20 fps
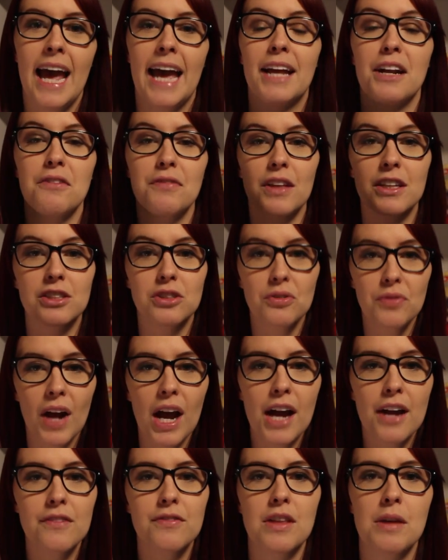and if they
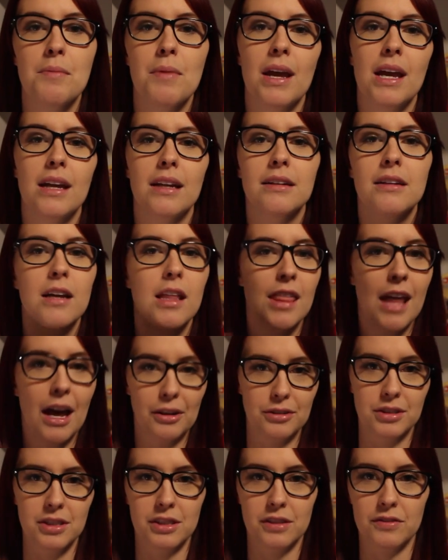survived, they made
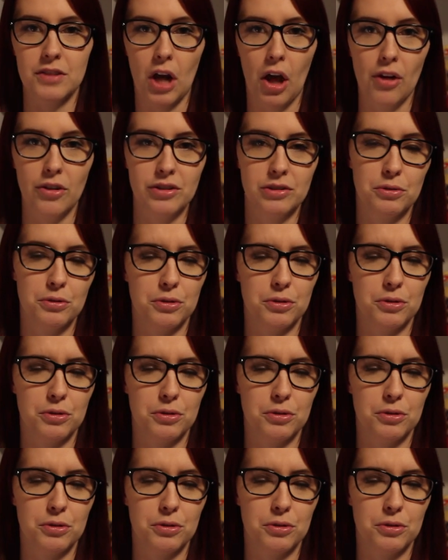thousands of dollars.